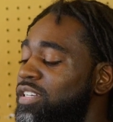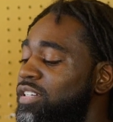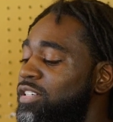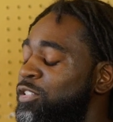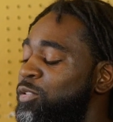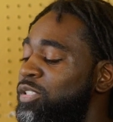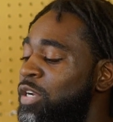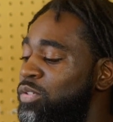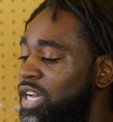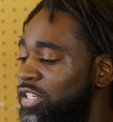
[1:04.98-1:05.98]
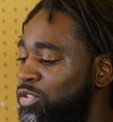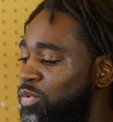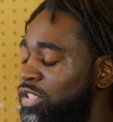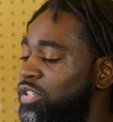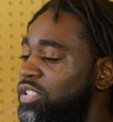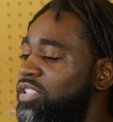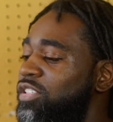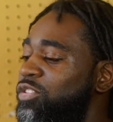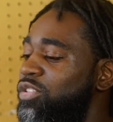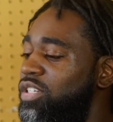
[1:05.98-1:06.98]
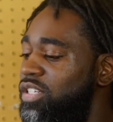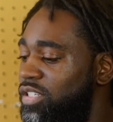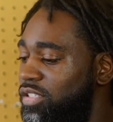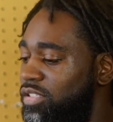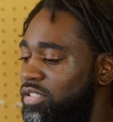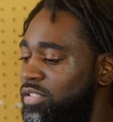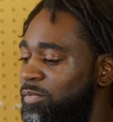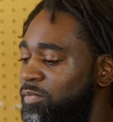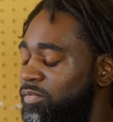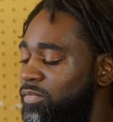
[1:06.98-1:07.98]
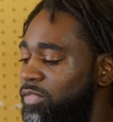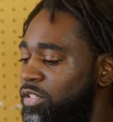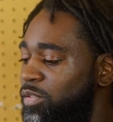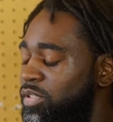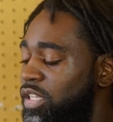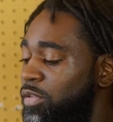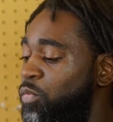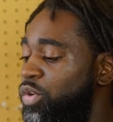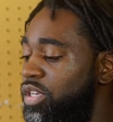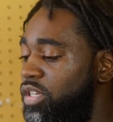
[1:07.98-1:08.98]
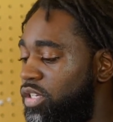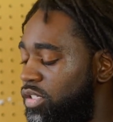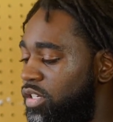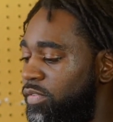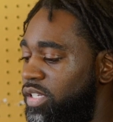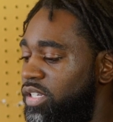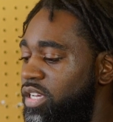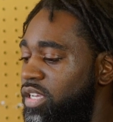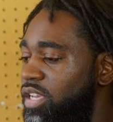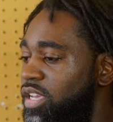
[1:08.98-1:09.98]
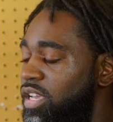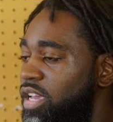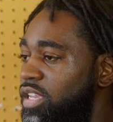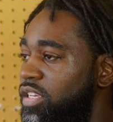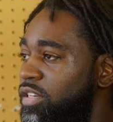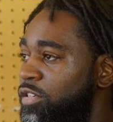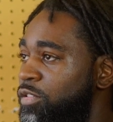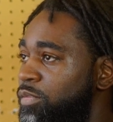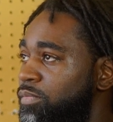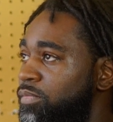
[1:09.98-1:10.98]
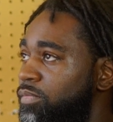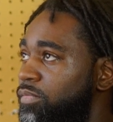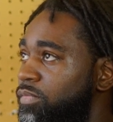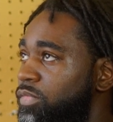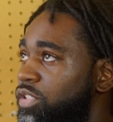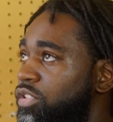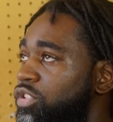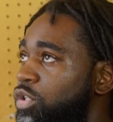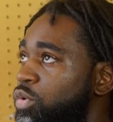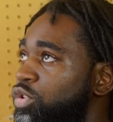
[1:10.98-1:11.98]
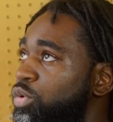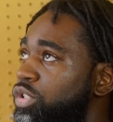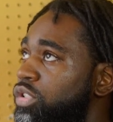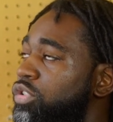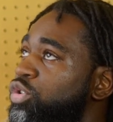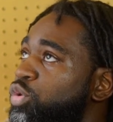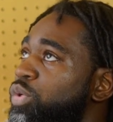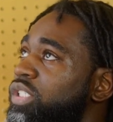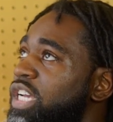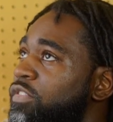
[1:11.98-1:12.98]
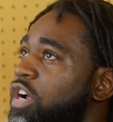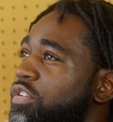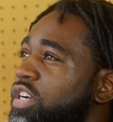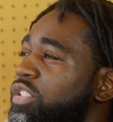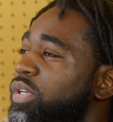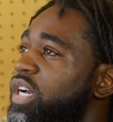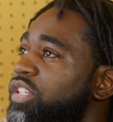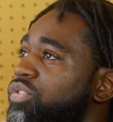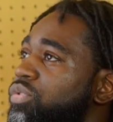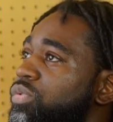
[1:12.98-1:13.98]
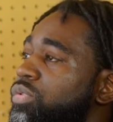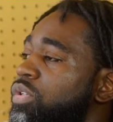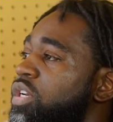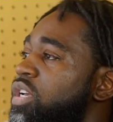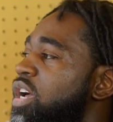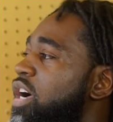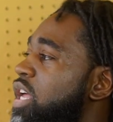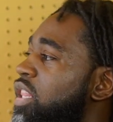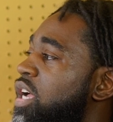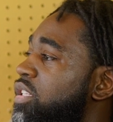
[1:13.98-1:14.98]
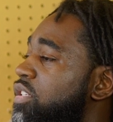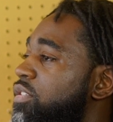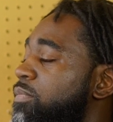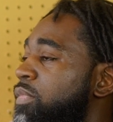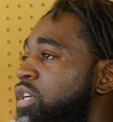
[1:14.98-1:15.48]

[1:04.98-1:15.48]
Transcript: because um, I was in high school. I started selling drugs, um, selling weed and stuff like that. And then, um, so two two weeks after I graduated high school, I got locked up,